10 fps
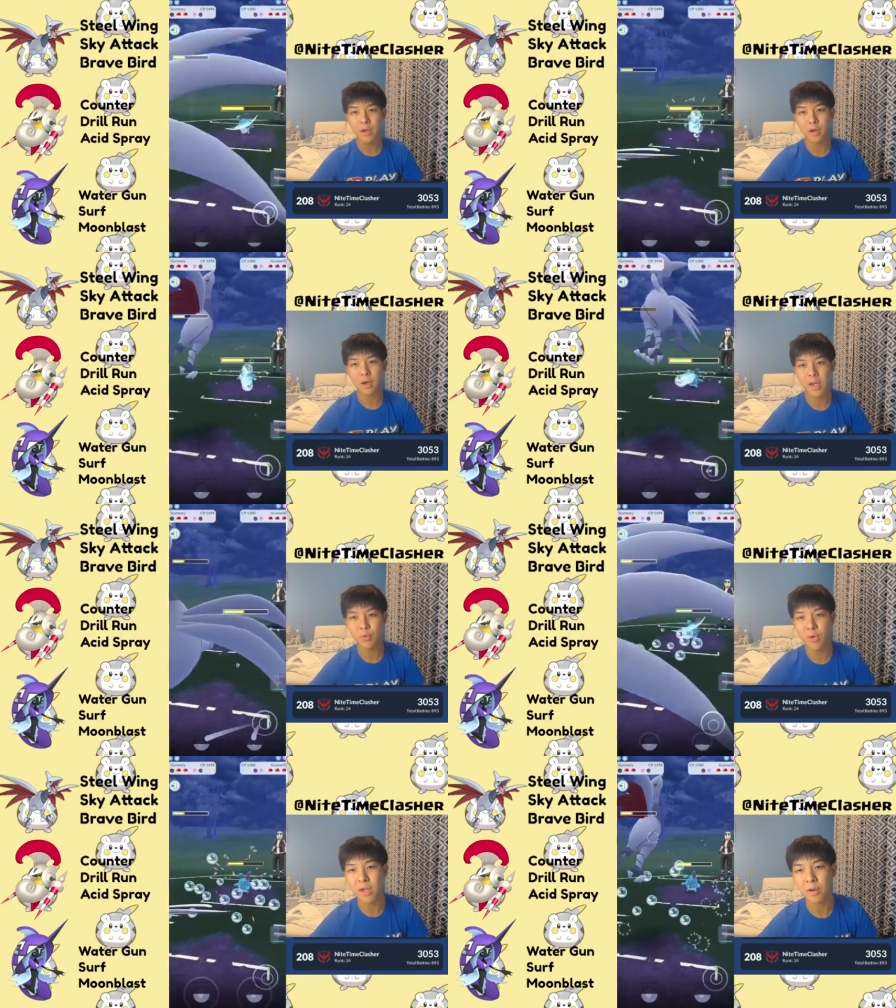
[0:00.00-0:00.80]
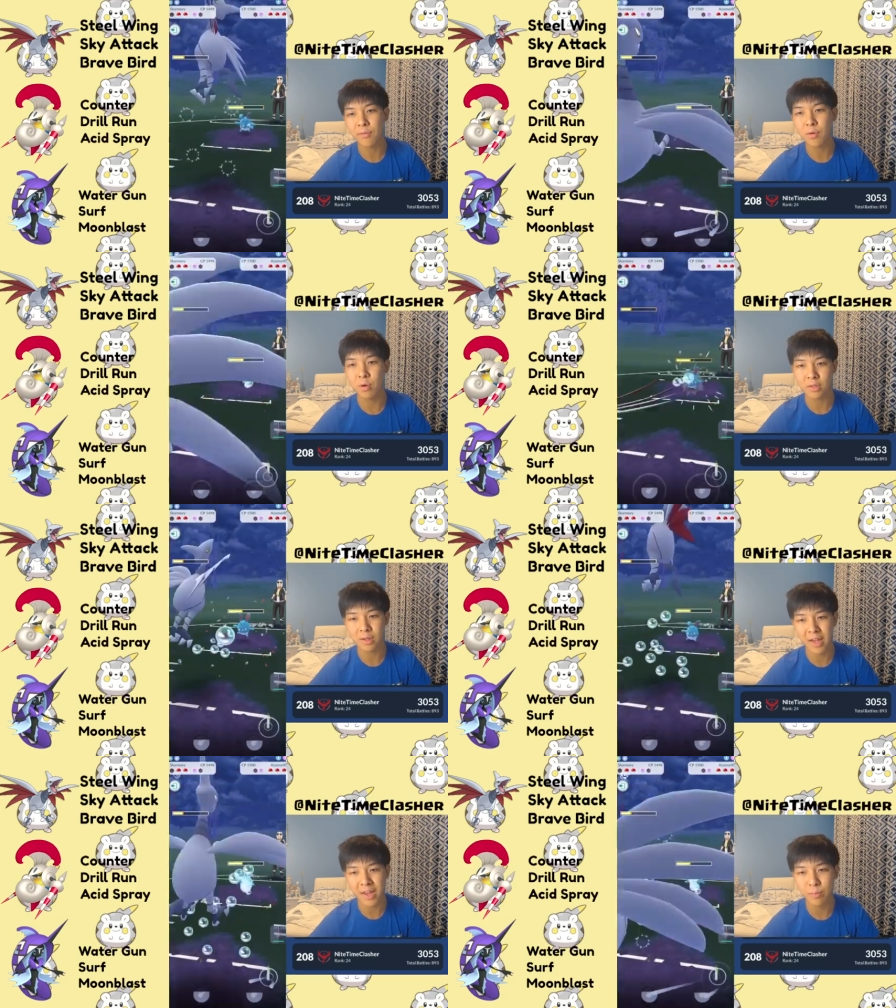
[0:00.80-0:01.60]
and we can, of course,
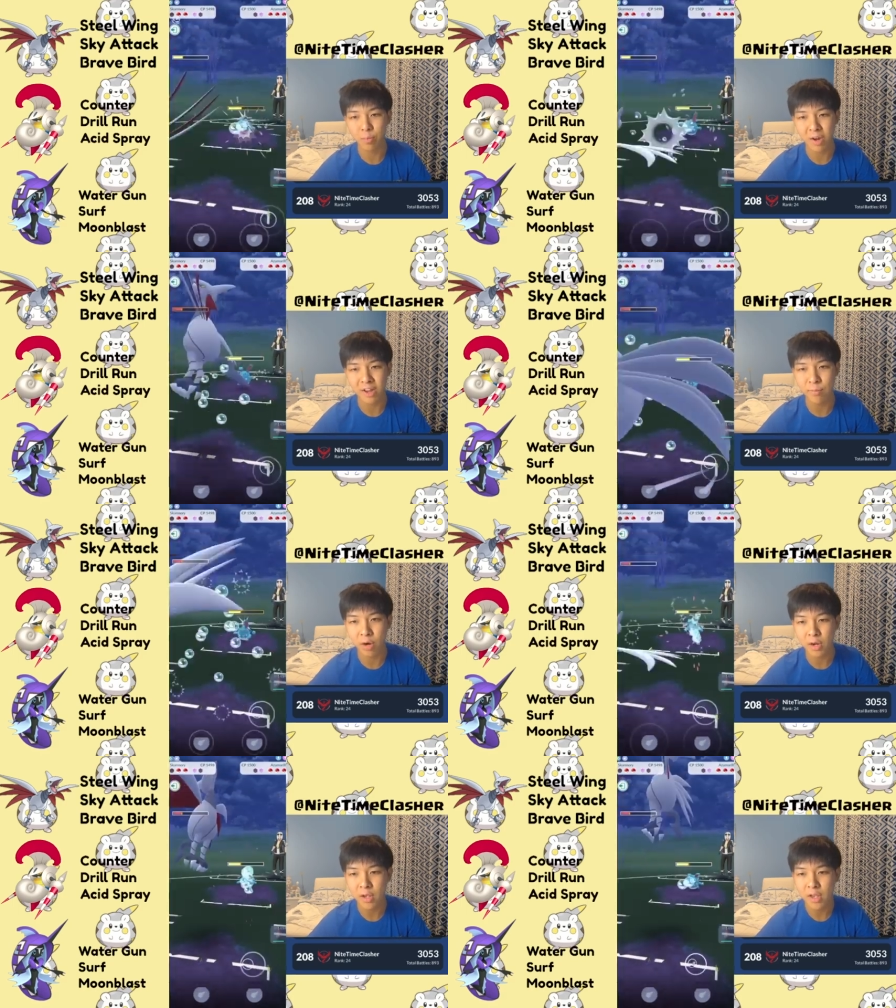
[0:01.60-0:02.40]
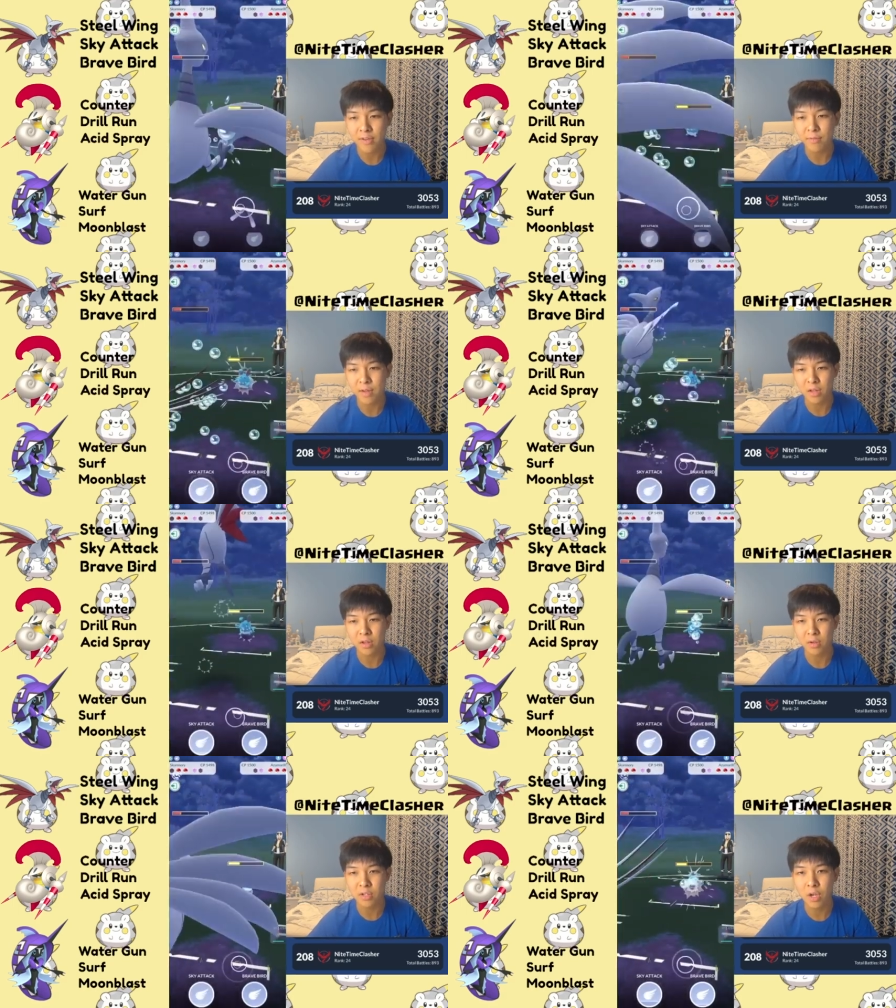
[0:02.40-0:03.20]
land a Brave Bird if needed
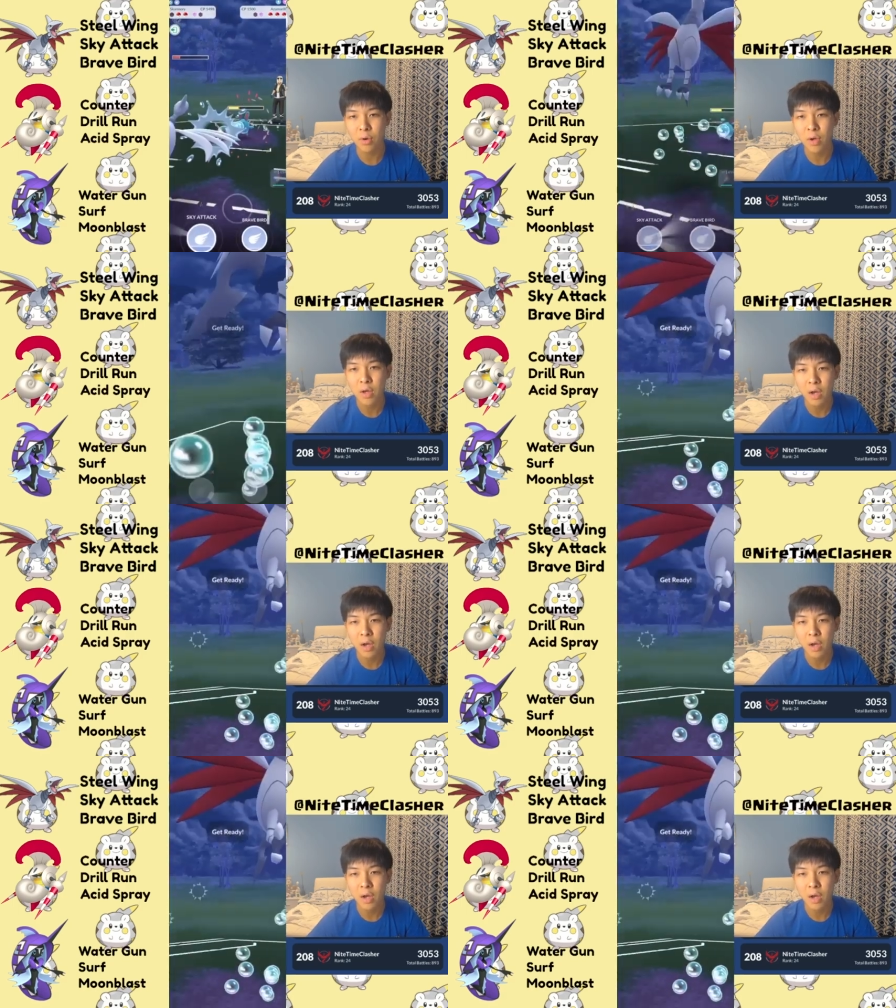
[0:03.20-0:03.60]
to do so.